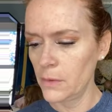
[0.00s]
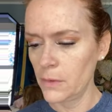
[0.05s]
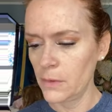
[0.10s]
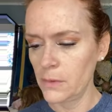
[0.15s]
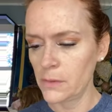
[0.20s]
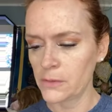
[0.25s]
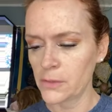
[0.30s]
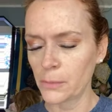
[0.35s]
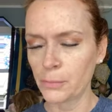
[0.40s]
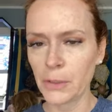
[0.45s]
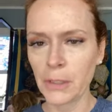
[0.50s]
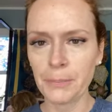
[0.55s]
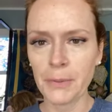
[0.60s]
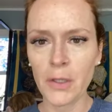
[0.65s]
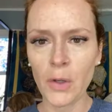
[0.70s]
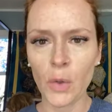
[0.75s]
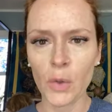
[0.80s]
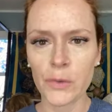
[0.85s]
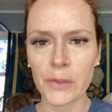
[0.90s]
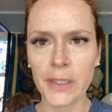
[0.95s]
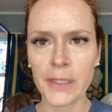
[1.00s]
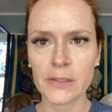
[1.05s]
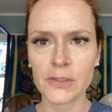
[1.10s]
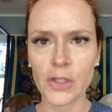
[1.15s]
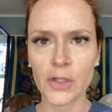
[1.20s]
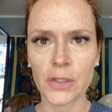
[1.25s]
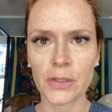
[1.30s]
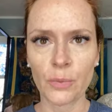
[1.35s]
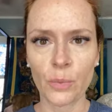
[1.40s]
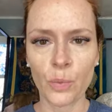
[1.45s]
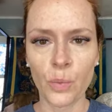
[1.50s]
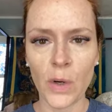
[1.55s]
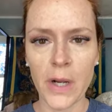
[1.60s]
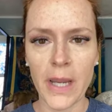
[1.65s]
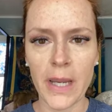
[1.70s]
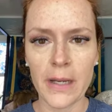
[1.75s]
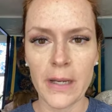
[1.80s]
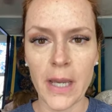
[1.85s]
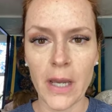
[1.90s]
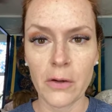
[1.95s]
So Blippi only and turn it
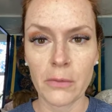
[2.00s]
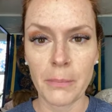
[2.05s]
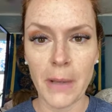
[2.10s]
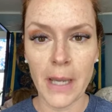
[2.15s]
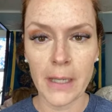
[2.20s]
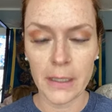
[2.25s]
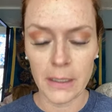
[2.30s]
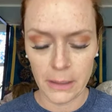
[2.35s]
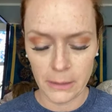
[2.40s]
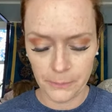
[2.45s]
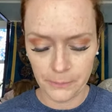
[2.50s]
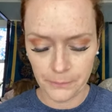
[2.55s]
way down, Maggie.